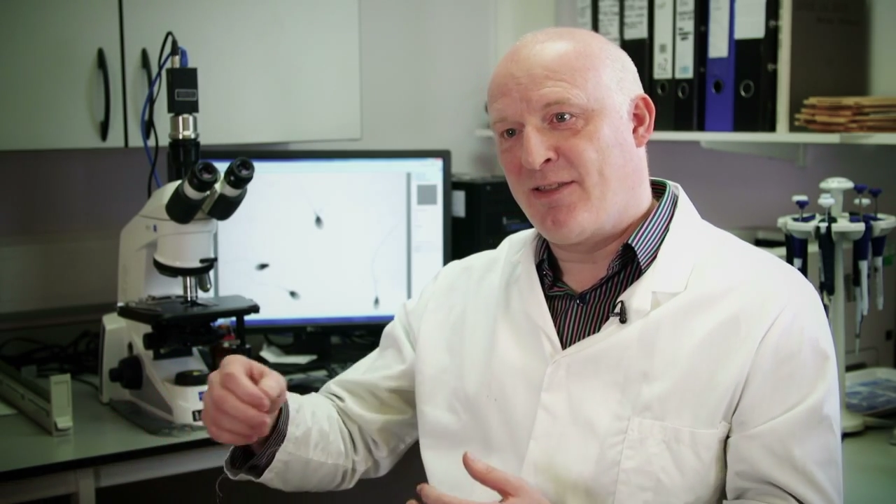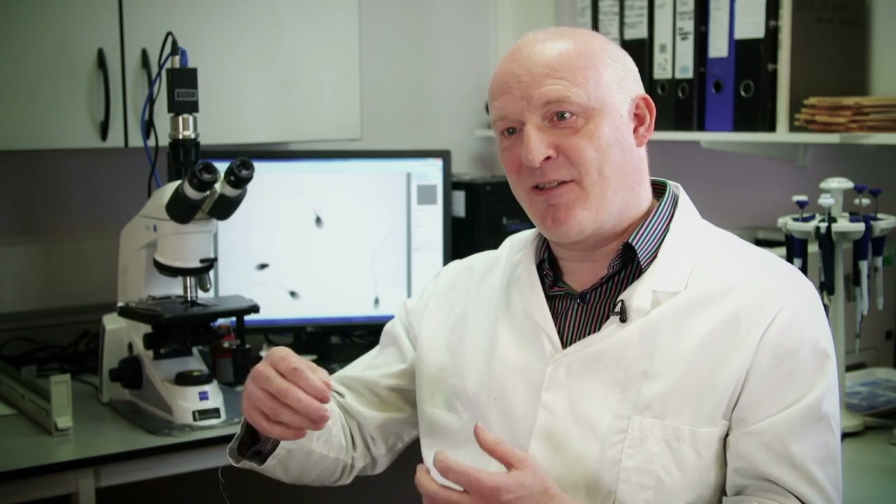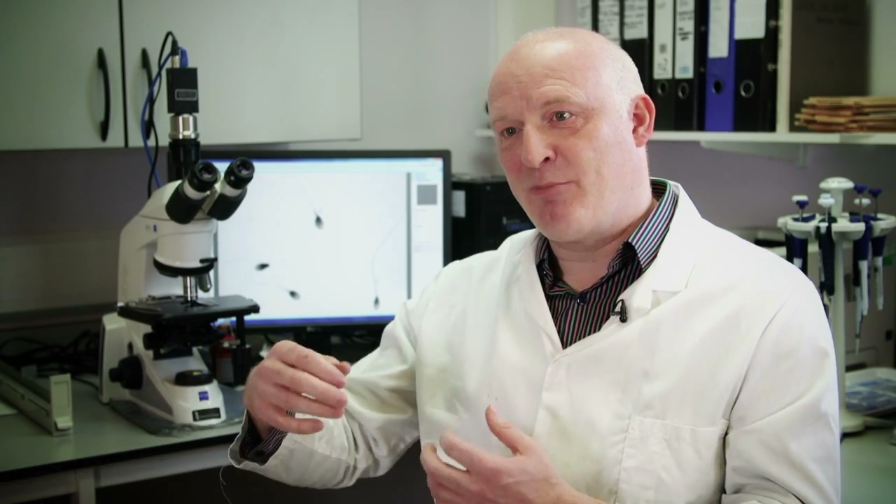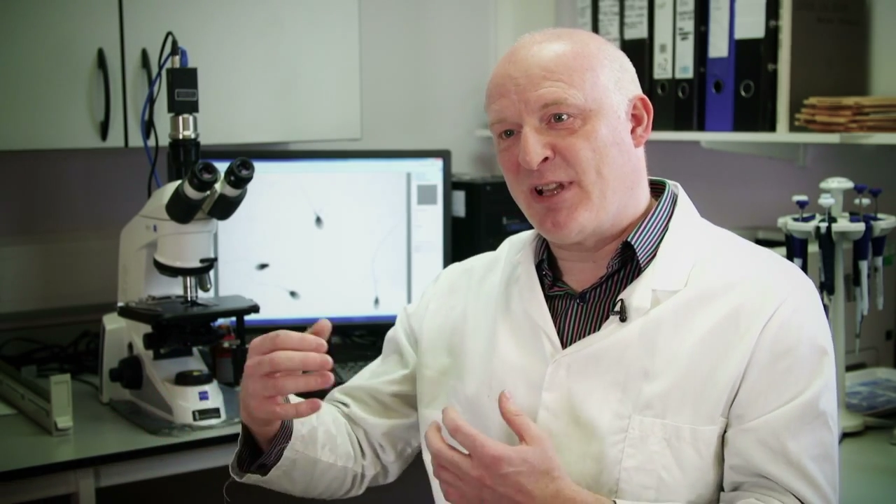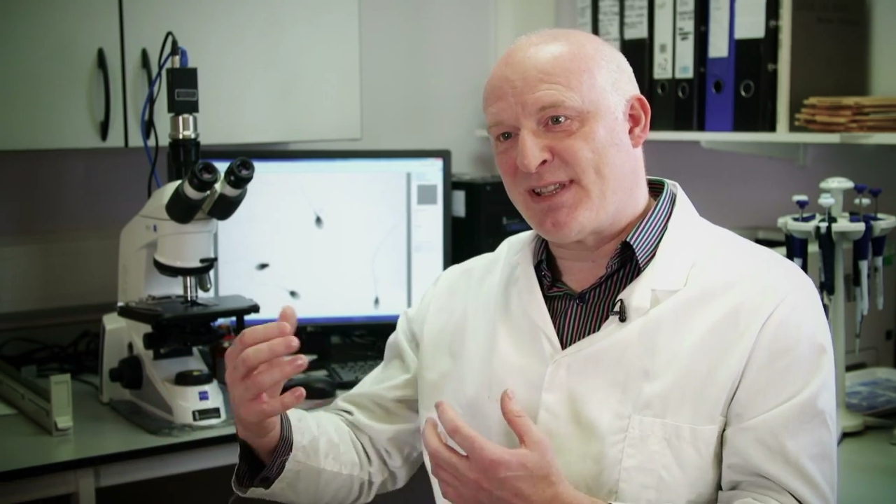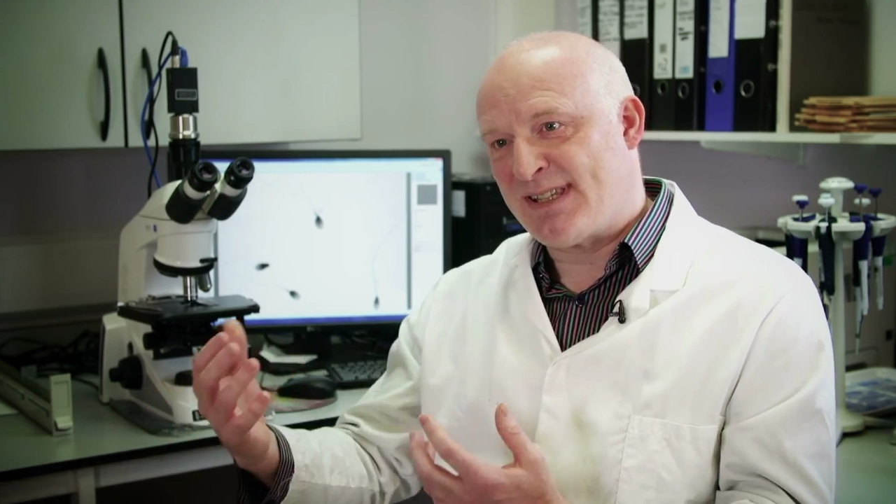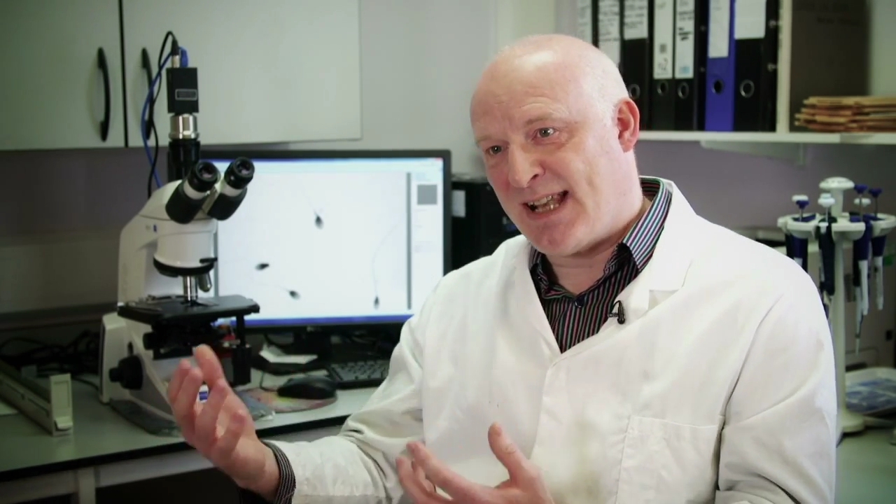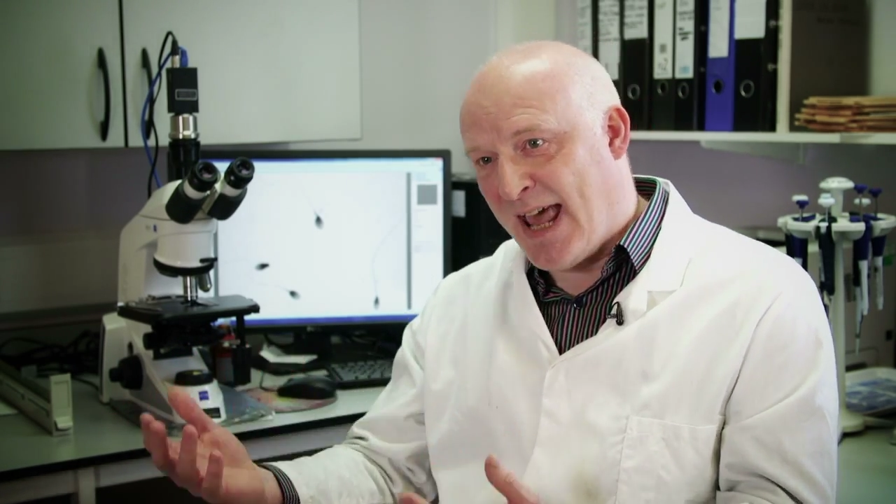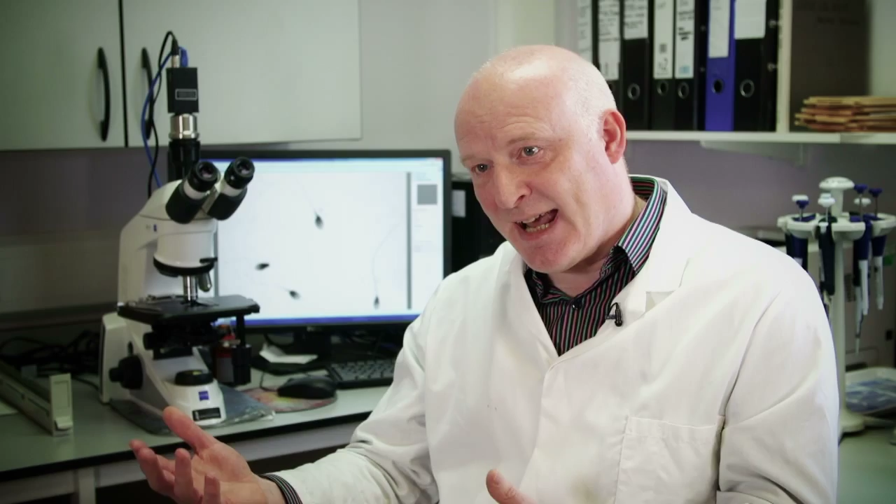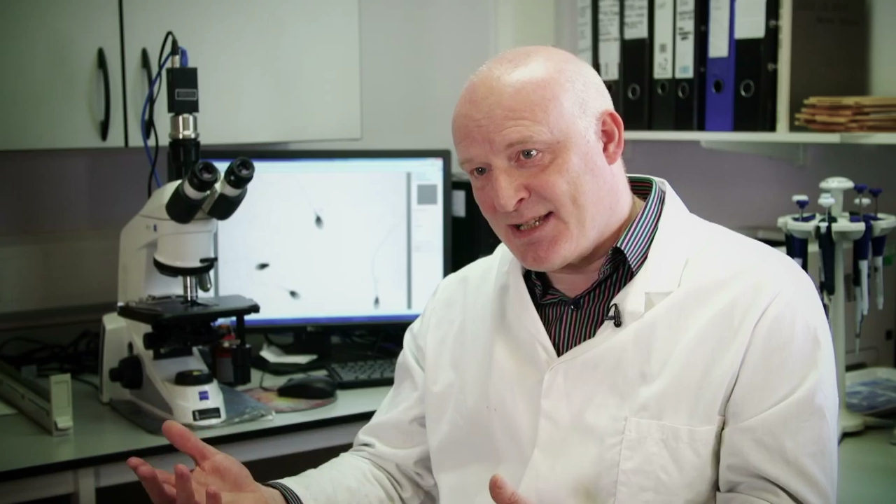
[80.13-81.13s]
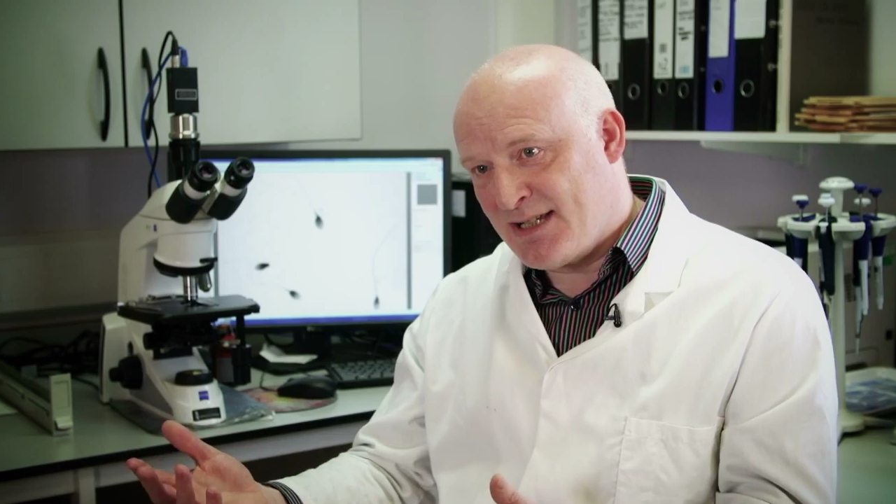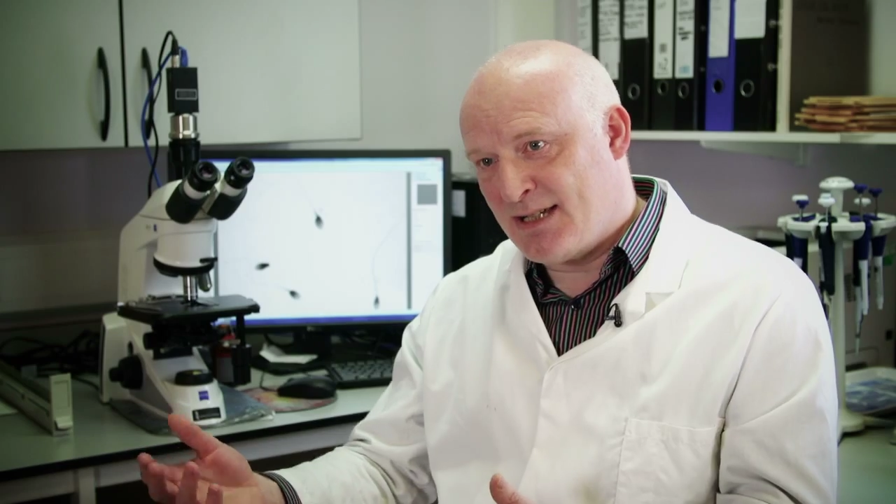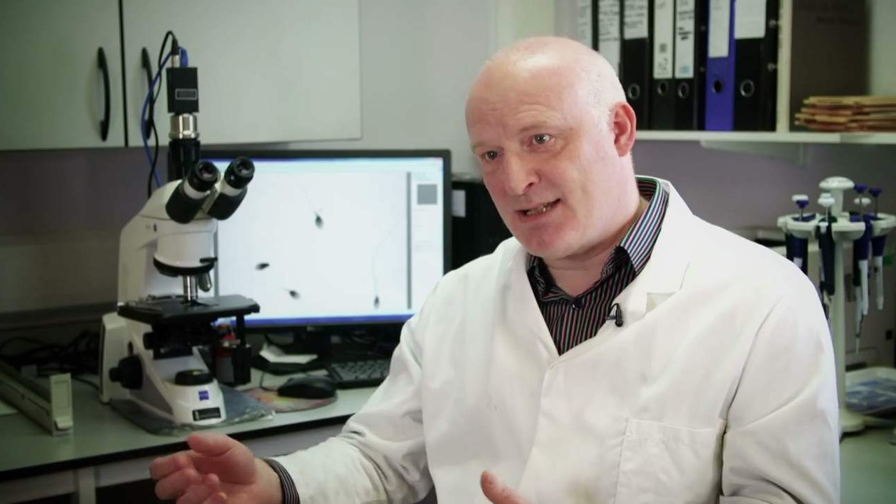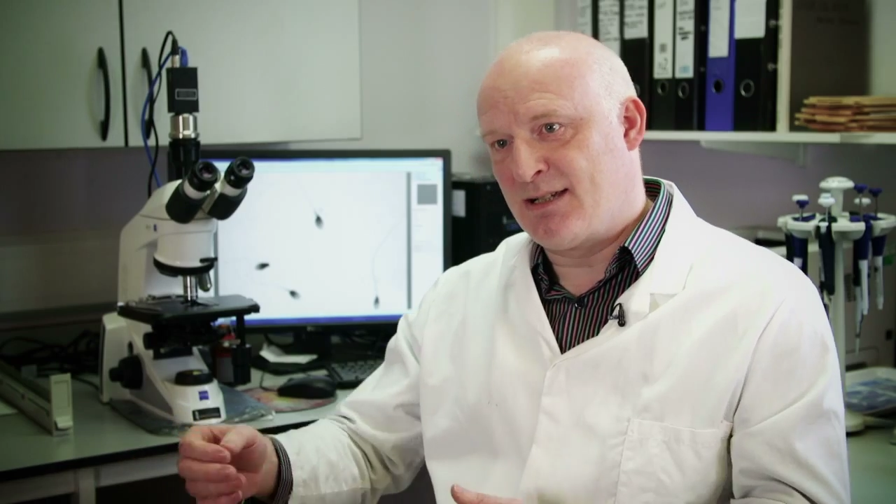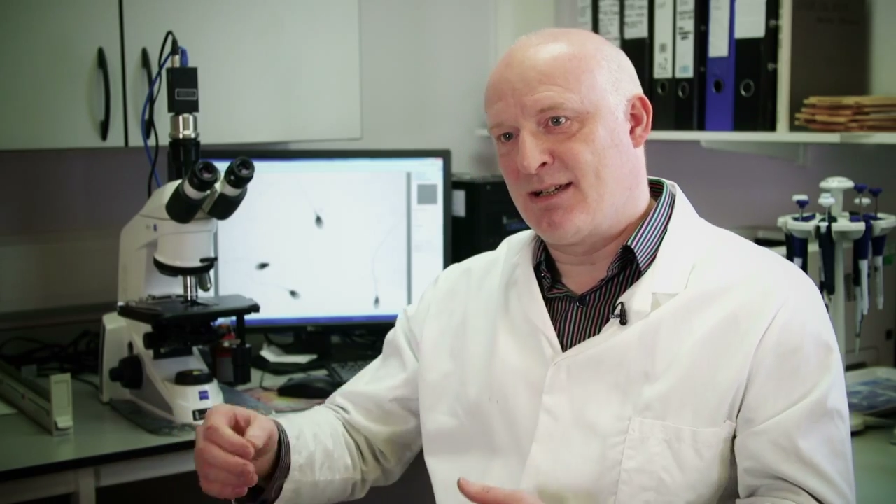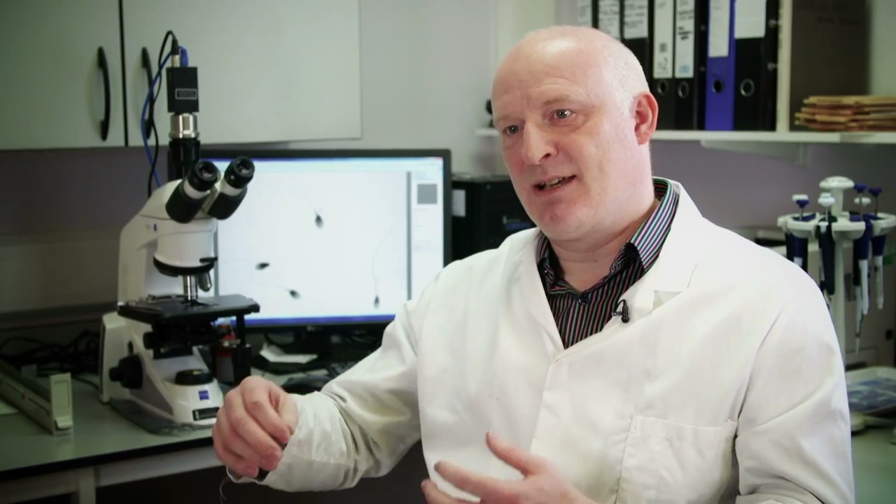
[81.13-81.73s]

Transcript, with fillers: They've been selected,